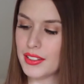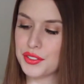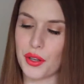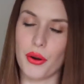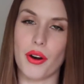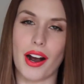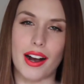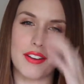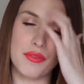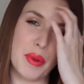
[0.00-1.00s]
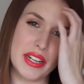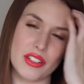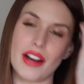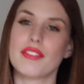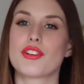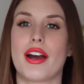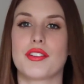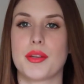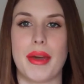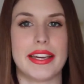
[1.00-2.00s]
so I've been kind of
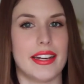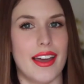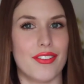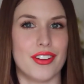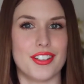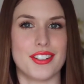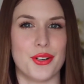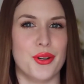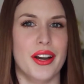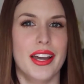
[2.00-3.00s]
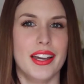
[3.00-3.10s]
trying to make an effort to